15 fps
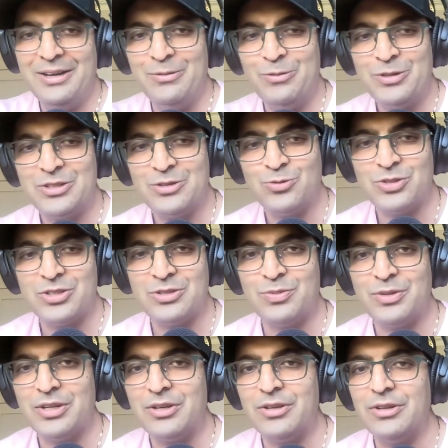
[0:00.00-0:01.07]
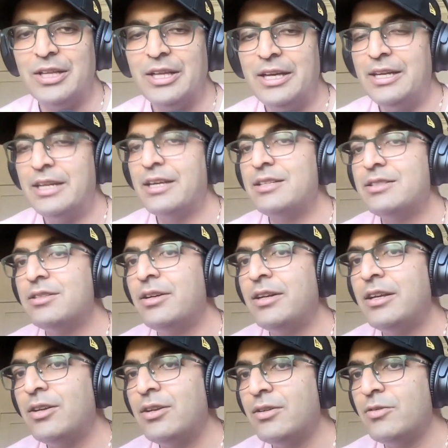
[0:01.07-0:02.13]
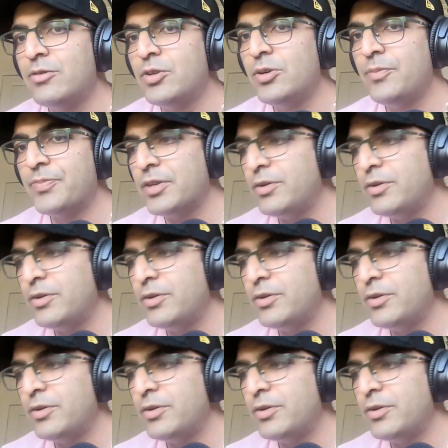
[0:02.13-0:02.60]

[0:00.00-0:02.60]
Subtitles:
Which is pretty cool. And I guess Tana, we